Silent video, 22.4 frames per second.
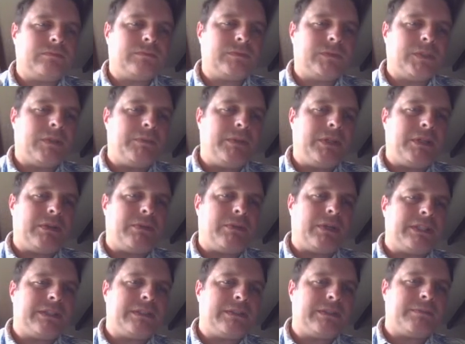Let me
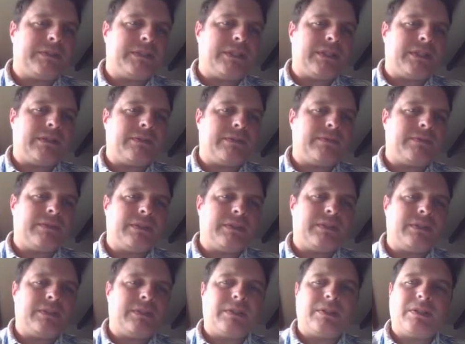erase some stuff.
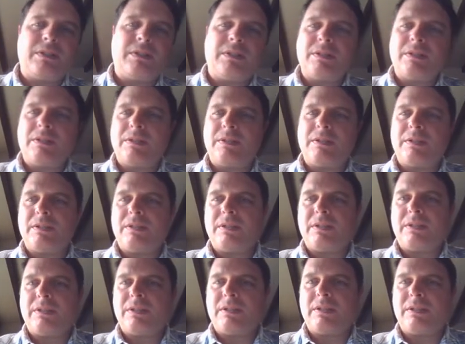
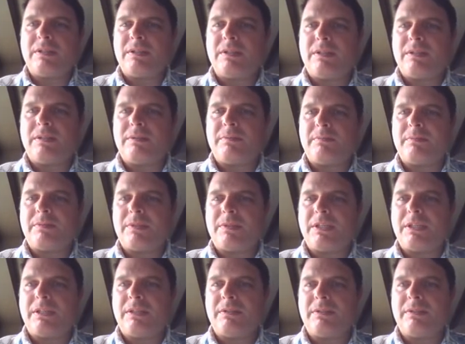
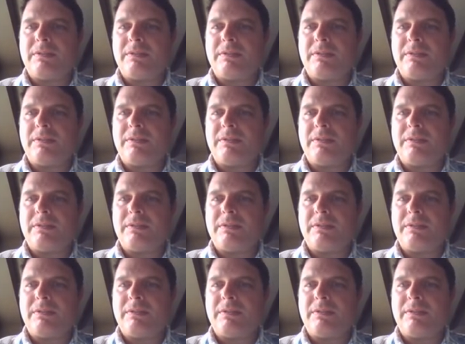Okay.